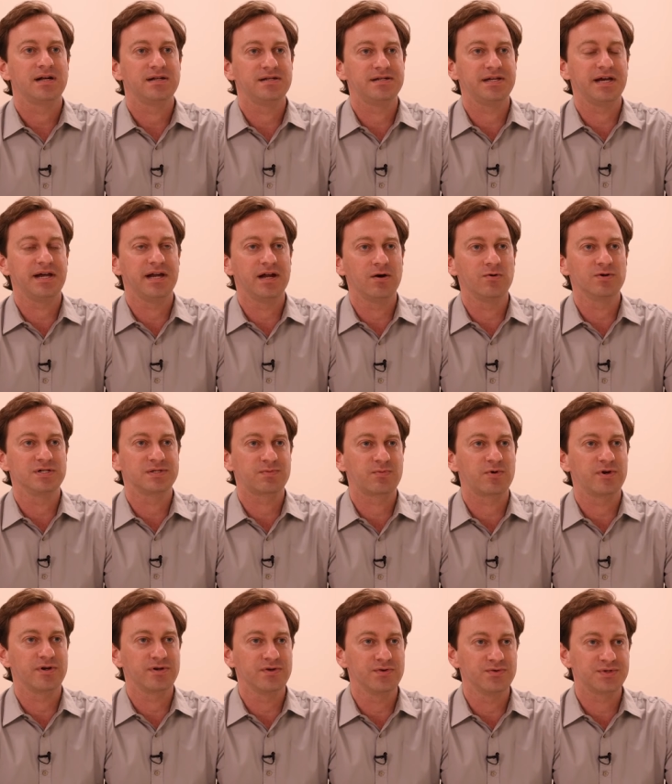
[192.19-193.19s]
data was
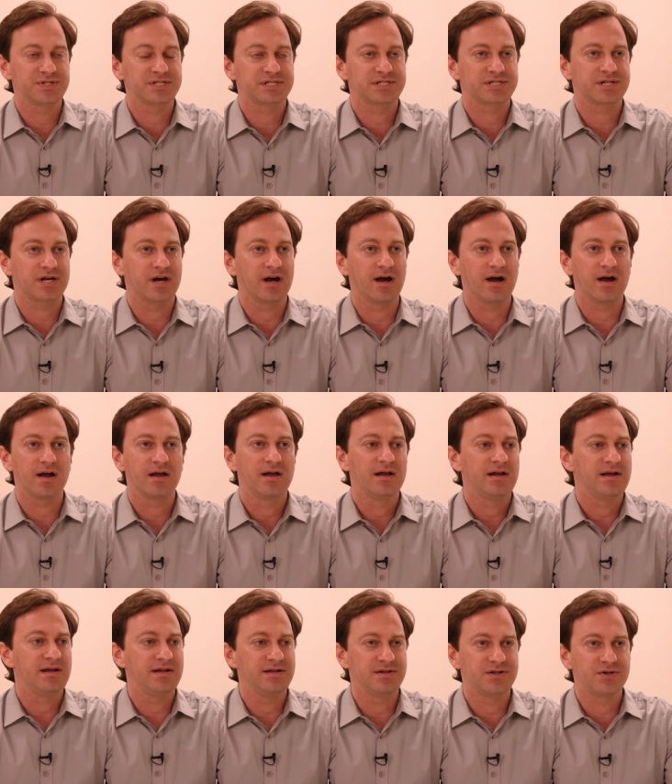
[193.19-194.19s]
produced uh,
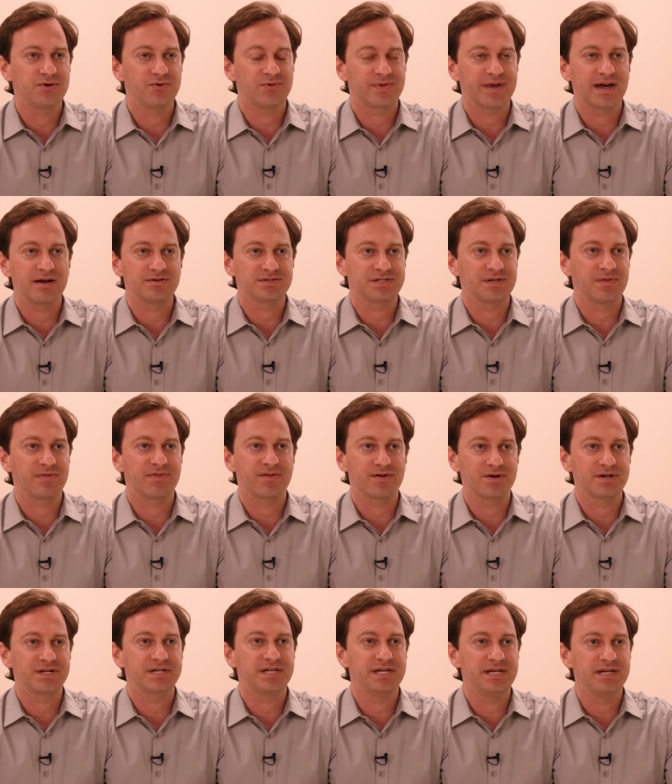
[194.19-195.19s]
in
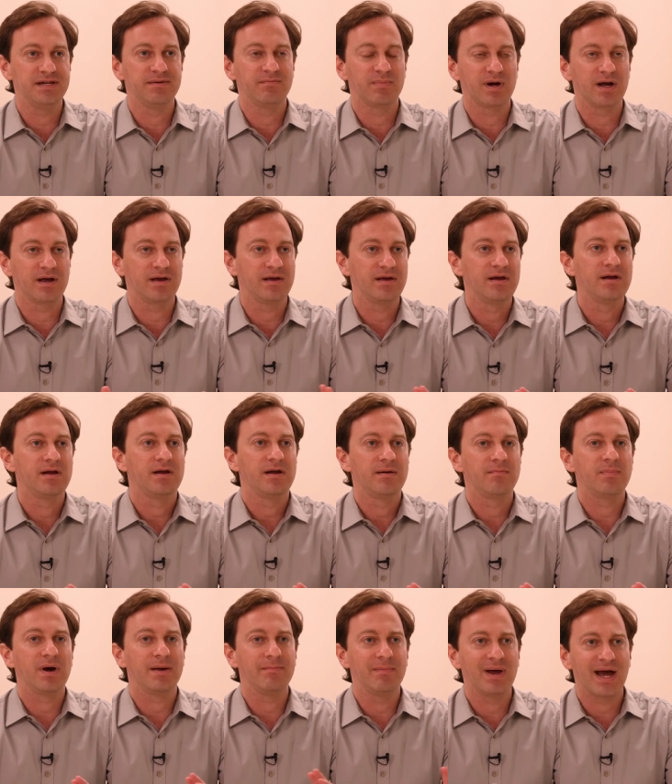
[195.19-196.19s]
2013 by,
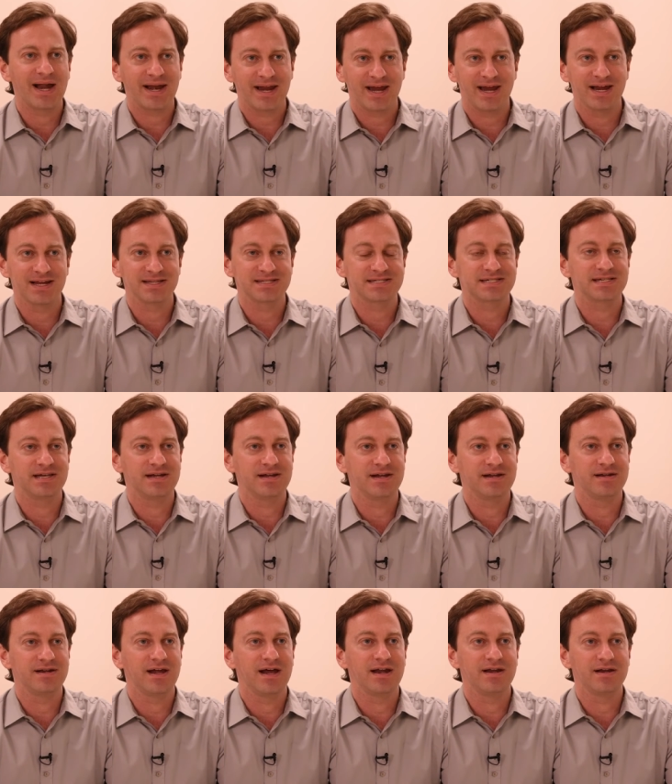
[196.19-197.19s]
by Matt Hansen
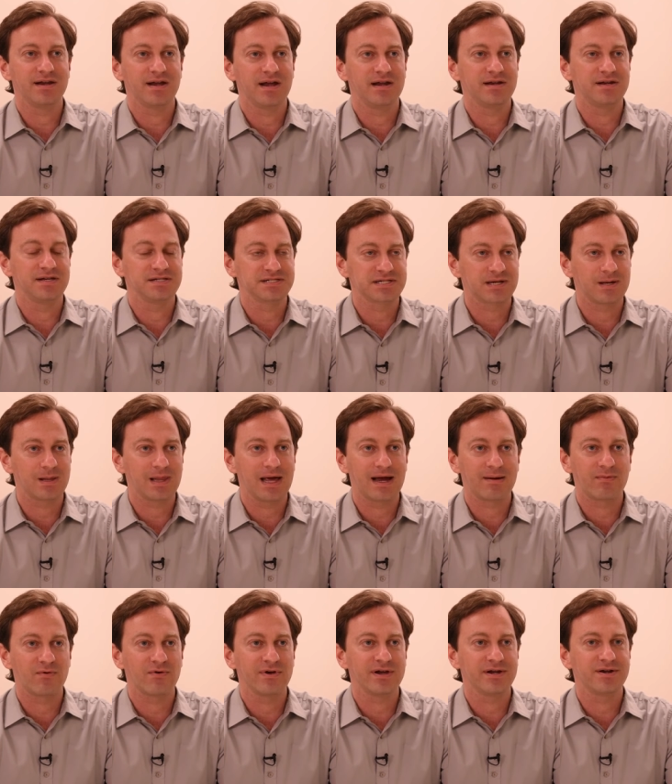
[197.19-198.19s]
and, and, and his
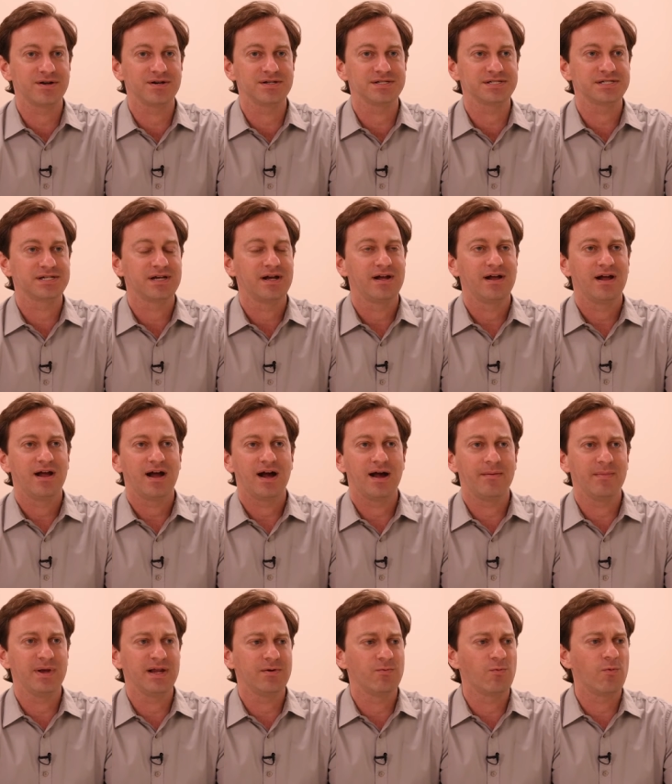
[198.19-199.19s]
collaborators. I
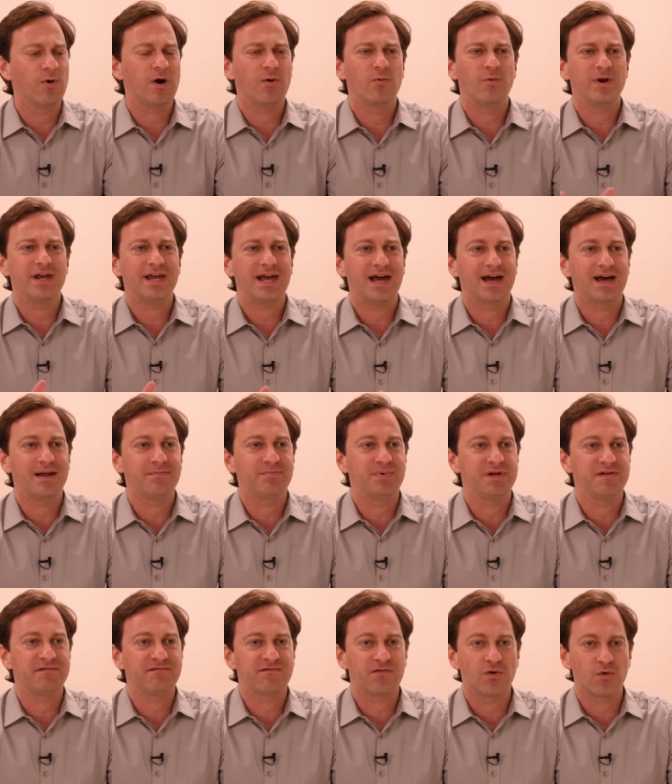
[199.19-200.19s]
mean, what we had
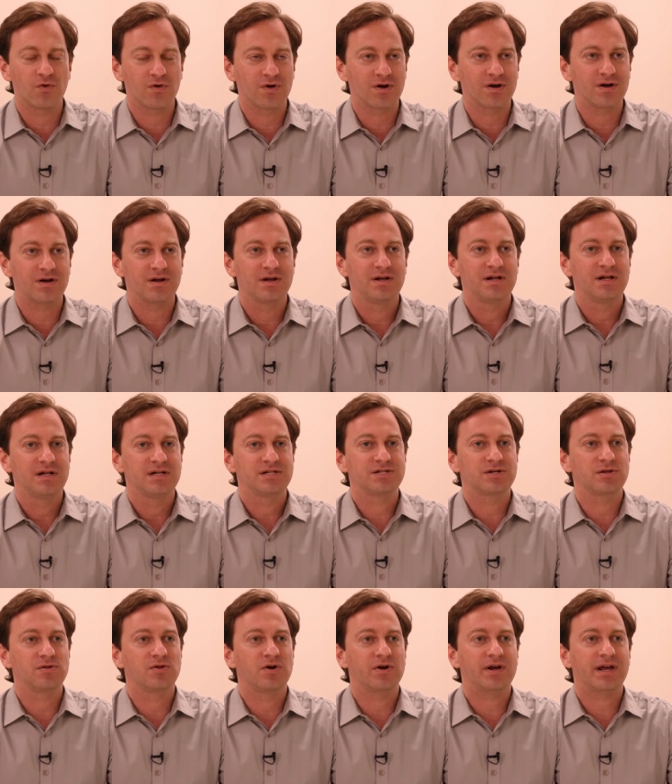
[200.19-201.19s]
before
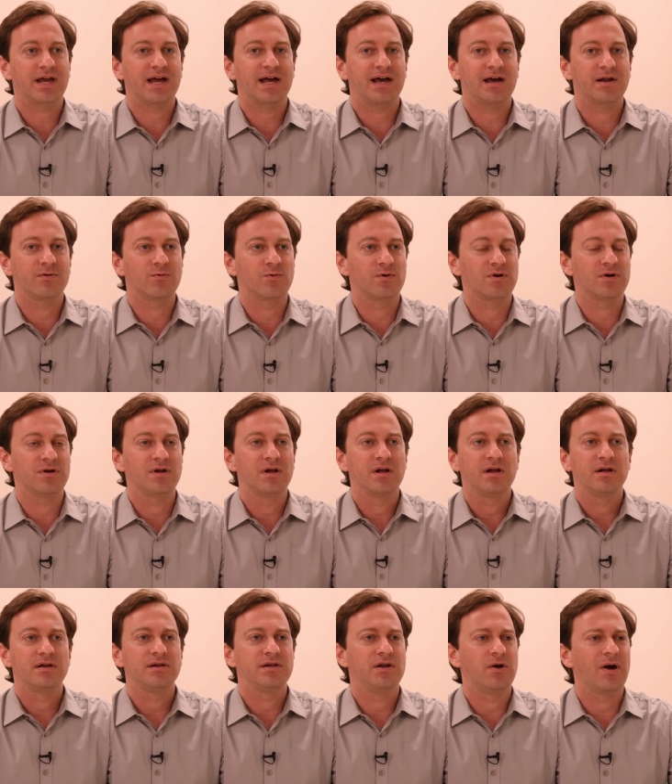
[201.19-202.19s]
to look at were,
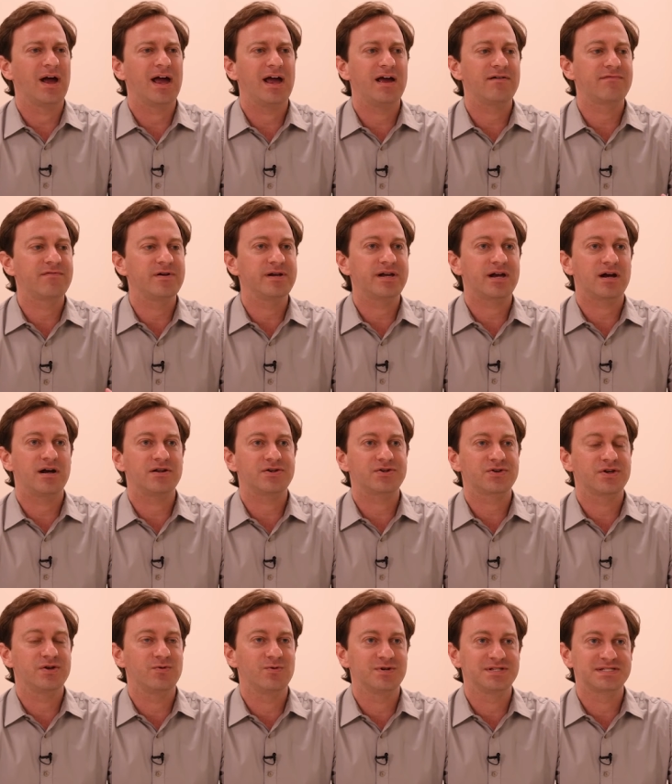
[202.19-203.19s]
you know, every
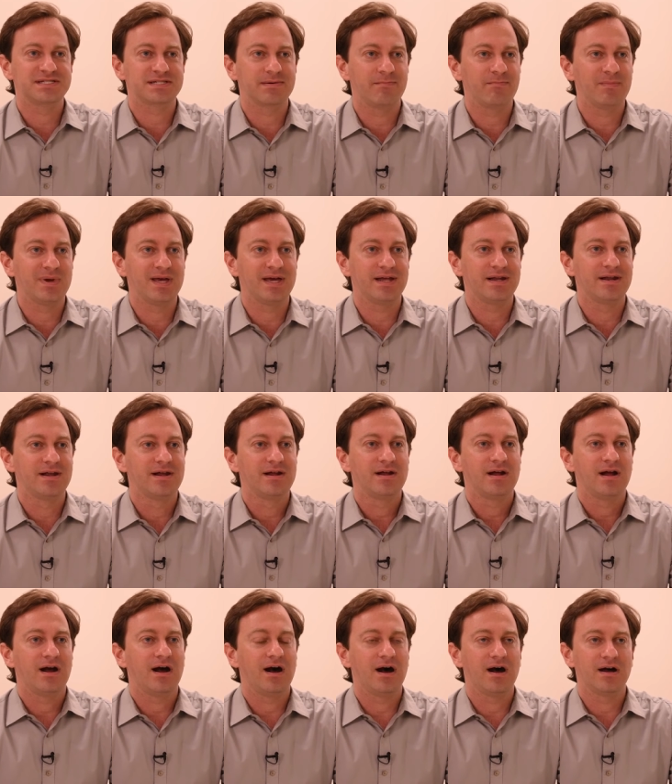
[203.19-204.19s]
country would submit
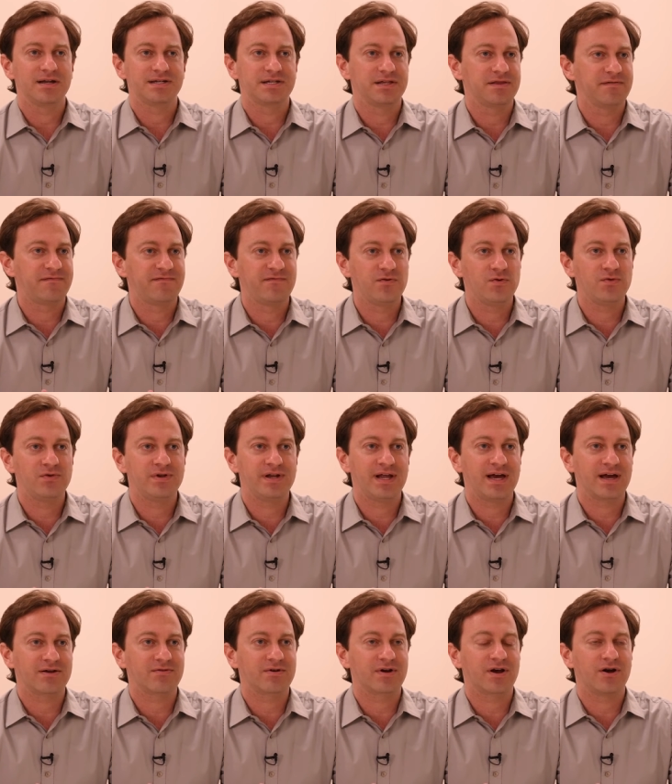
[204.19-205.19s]
uh, to the Food and
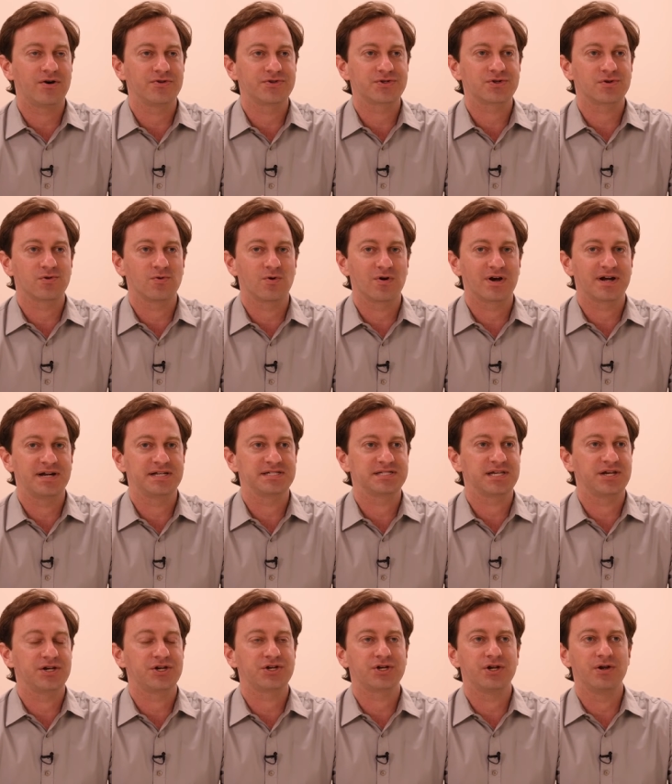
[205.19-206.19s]
Agricultural
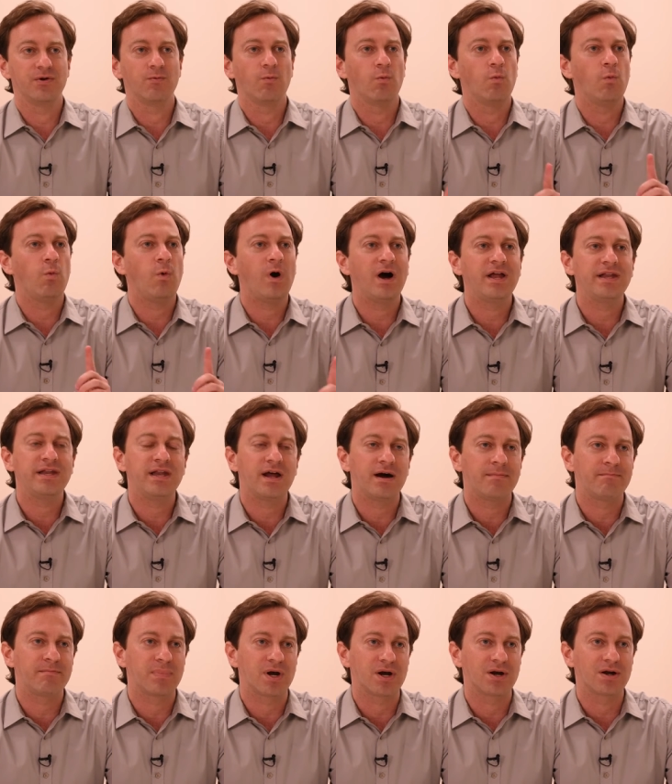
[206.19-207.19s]
Organization one
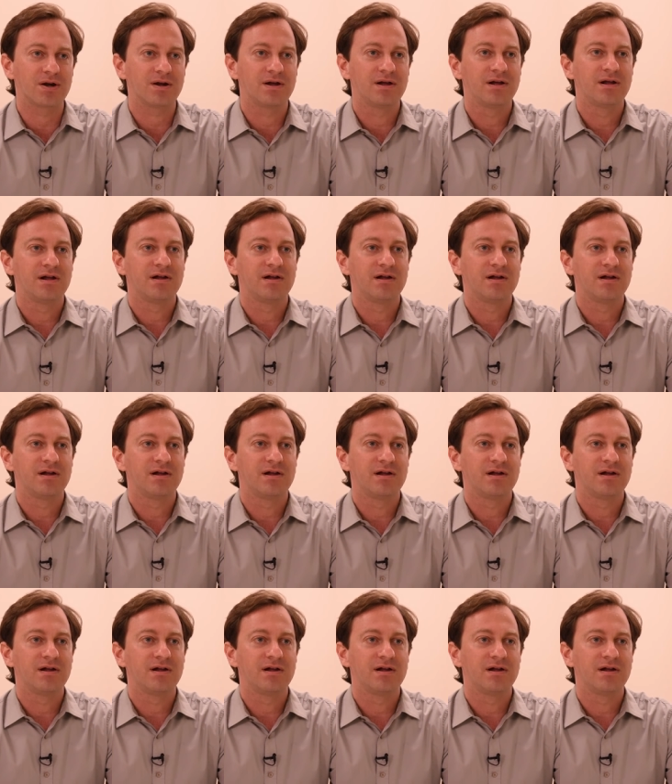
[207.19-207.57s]
number